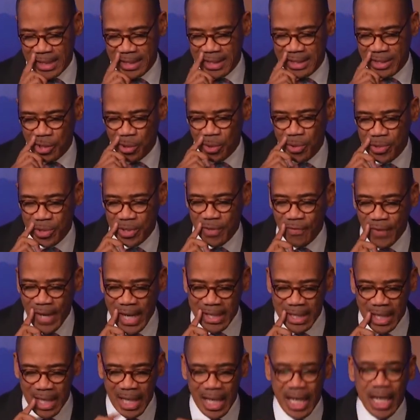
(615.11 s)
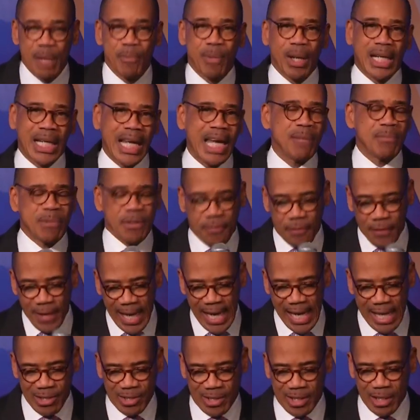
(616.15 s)
And Jehoshaphat proclaimed a
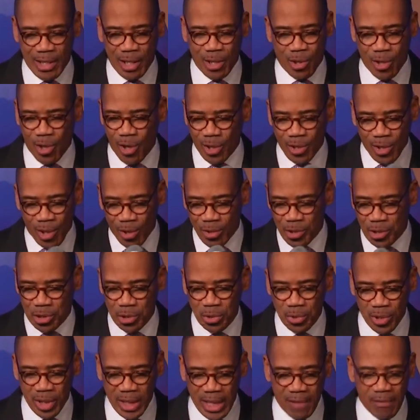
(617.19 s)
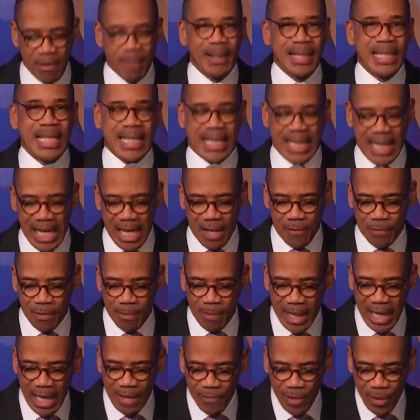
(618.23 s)
fast, and he called all Judah, and everybody came
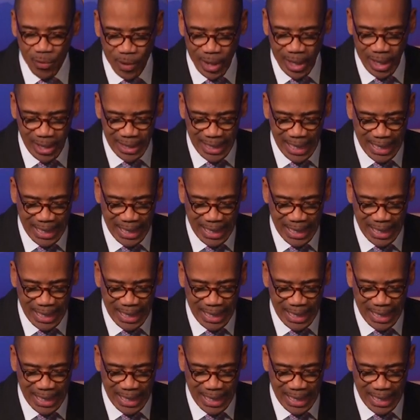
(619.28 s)
from everywhere.